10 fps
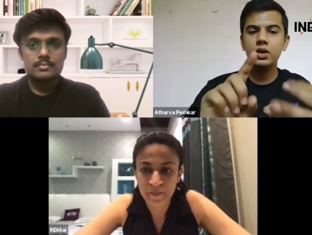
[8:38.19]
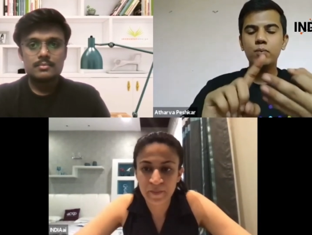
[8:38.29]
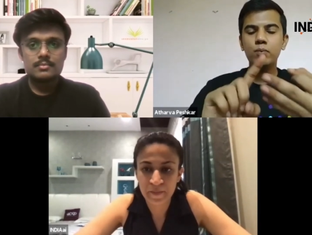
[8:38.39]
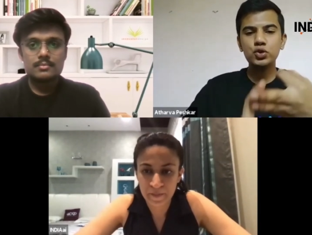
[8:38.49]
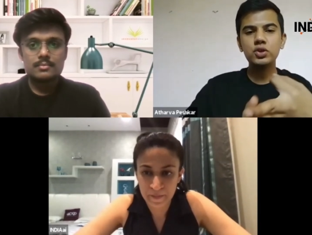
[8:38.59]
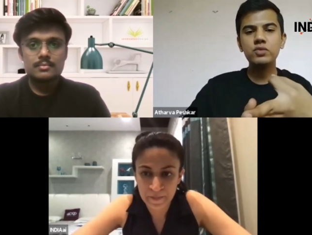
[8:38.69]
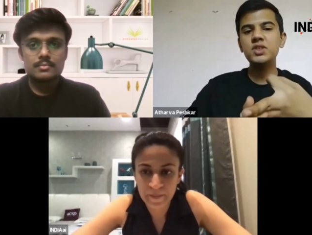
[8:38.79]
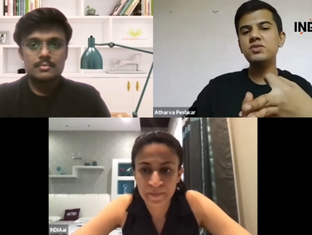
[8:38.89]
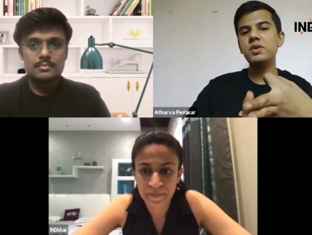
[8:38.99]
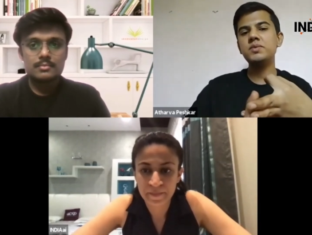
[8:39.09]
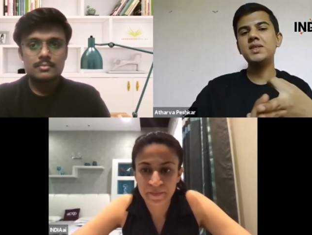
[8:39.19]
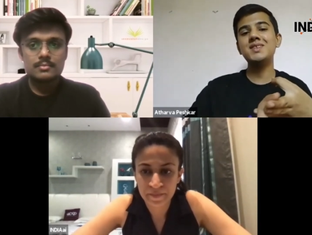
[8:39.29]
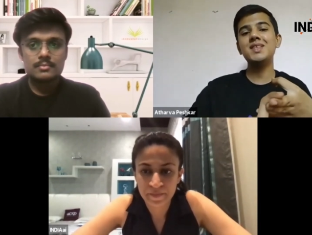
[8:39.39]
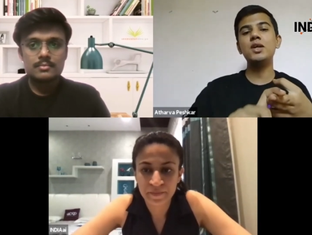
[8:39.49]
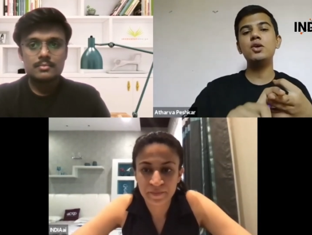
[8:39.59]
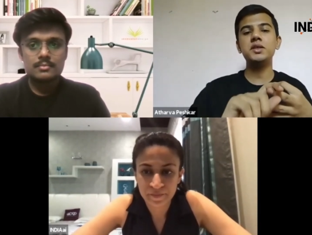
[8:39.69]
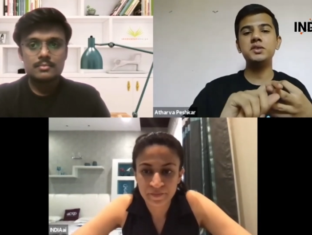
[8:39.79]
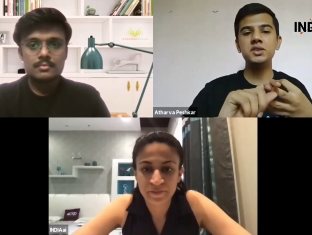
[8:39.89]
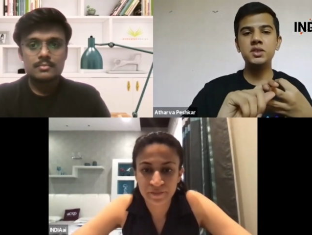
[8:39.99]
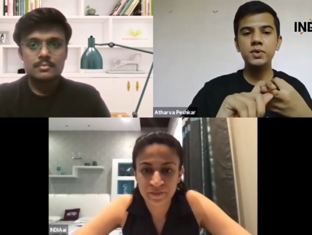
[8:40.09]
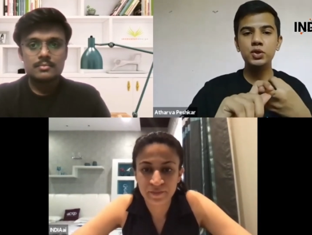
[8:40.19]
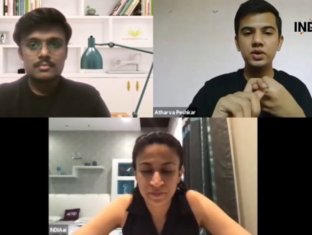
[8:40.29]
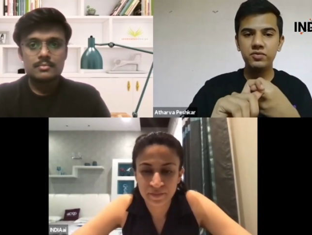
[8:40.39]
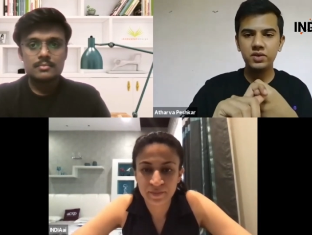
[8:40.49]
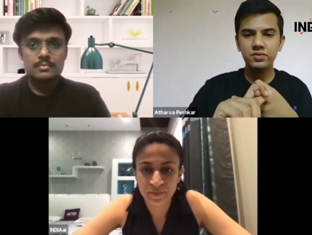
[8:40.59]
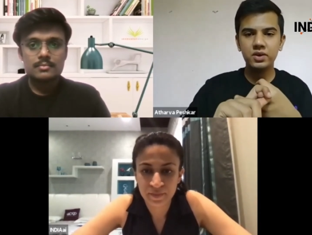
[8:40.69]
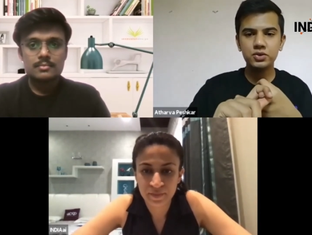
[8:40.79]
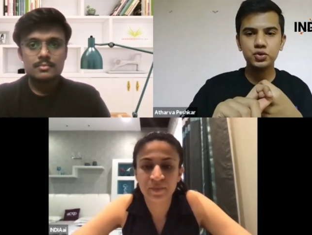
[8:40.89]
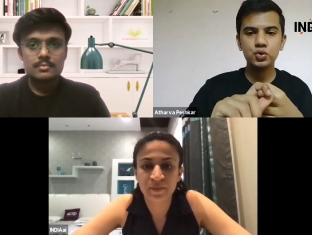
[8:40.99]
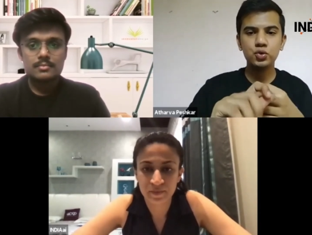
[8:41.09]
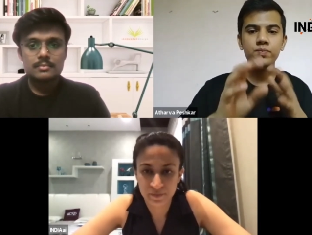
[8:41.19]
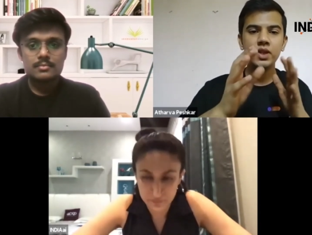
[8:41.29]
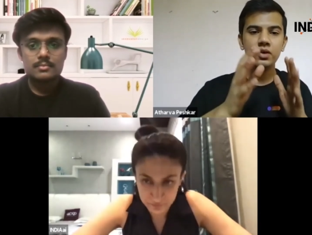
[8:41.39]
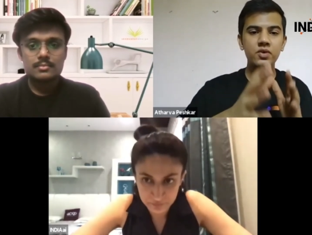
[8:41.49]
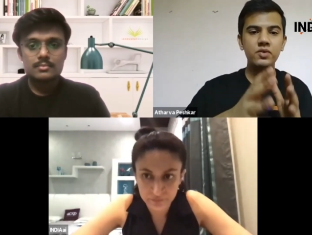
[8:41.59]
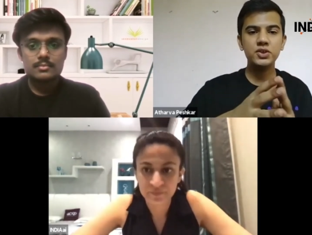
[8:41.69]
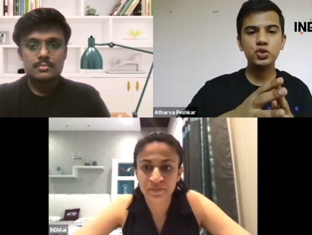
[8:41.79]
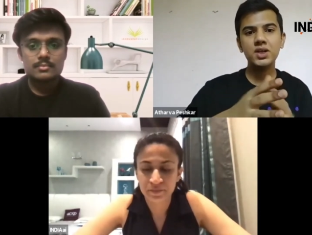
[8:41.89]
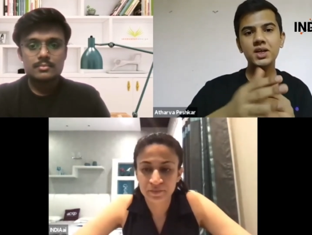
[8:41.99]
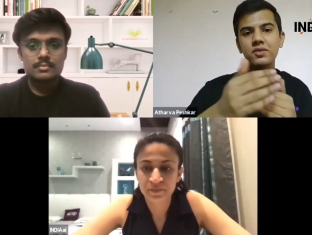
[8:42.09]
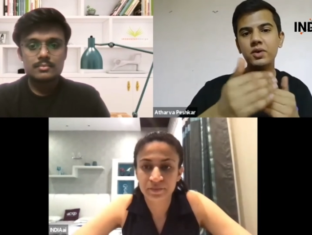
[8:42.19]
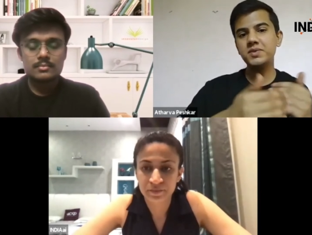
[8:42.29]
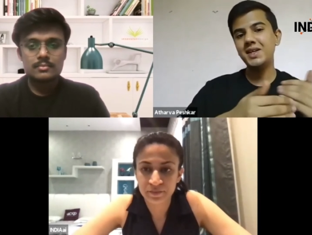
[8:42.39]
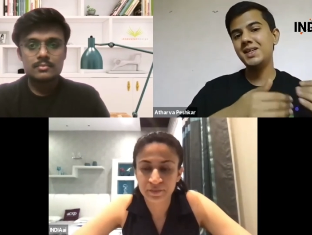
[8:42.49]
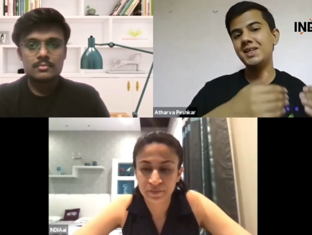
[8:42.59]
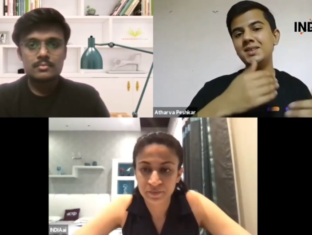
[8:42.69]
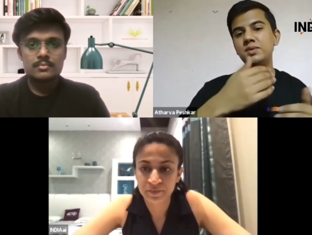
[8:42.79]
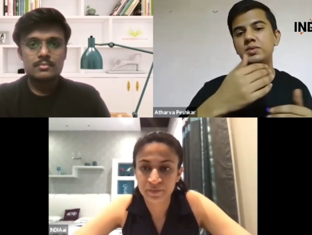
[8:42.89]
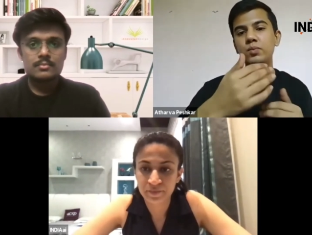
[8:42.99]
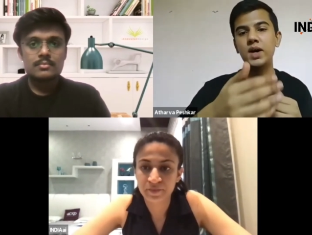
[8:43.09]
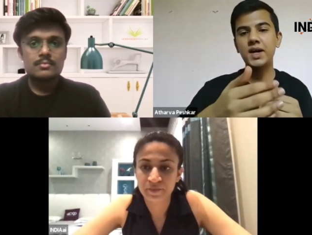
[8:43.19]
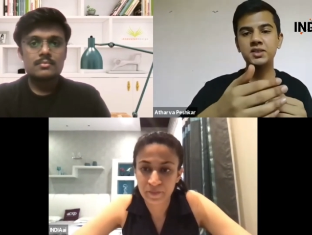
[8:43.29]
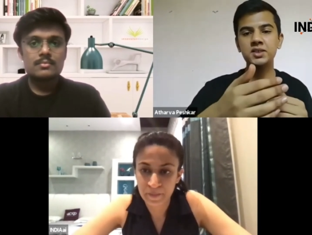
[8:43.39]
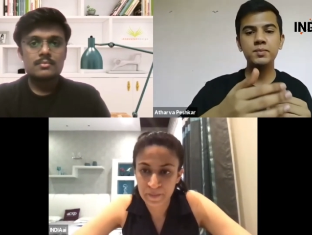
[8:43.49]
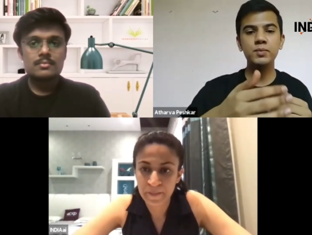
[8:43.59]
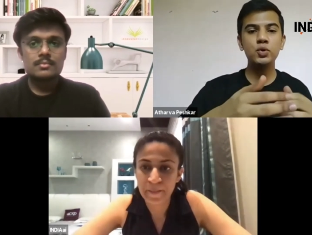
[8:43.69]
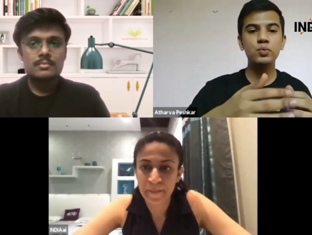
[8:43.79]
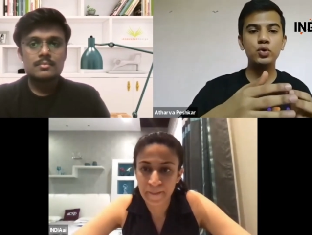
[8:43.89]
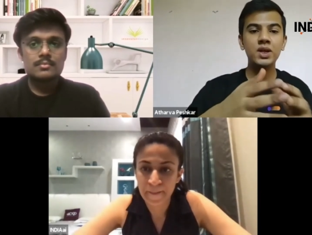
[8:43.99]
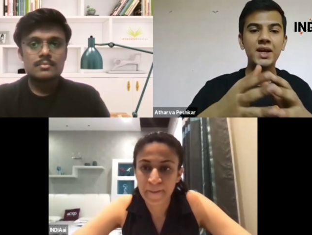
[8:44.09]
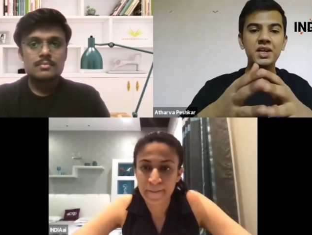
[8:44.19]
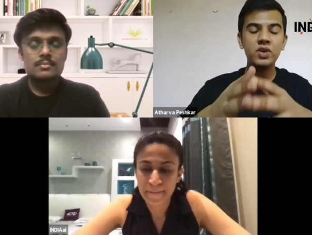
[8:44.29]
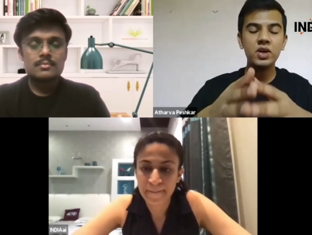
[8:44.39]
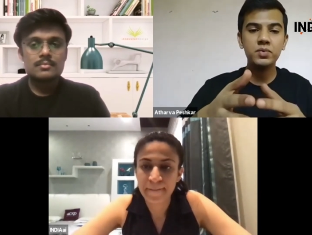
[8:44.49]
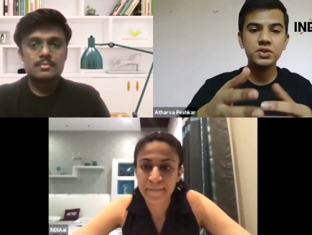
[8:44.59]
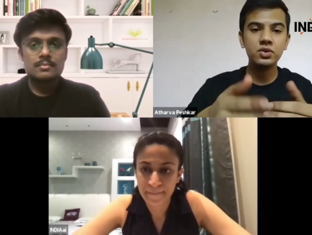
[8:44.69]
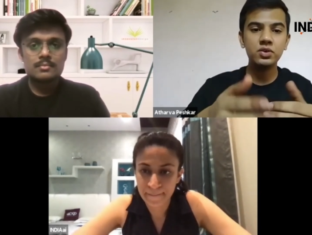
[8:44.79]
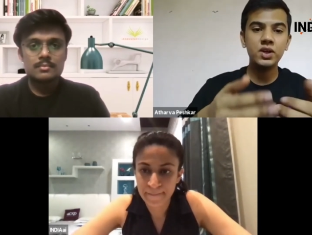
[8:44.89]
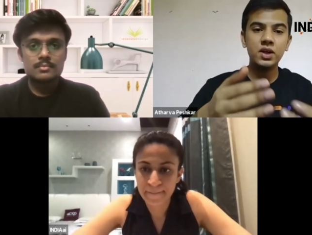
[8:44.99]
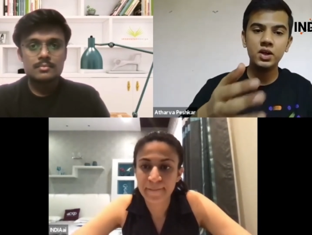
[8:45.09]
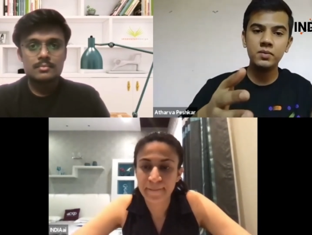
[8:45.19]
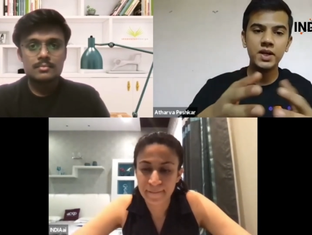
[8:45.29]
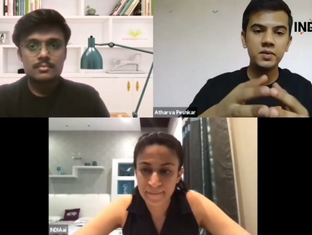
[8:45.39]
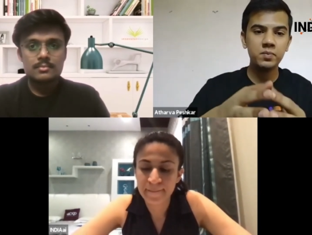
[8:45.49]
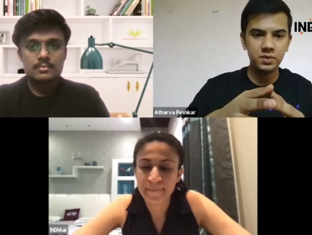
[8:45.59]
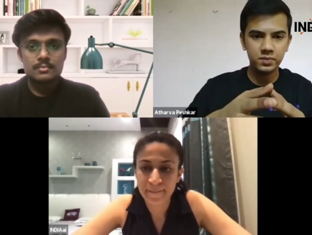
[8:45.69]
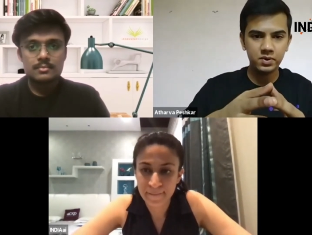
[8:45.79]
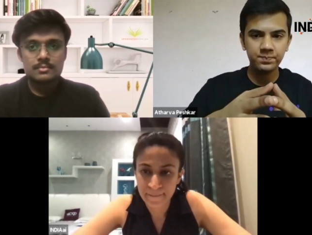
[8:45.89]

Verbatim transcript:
Speaker 1: Most of these websites, they are not accessible to everyone. So we've ensured that our website, it is accessible to more than 95% of the colorblind people.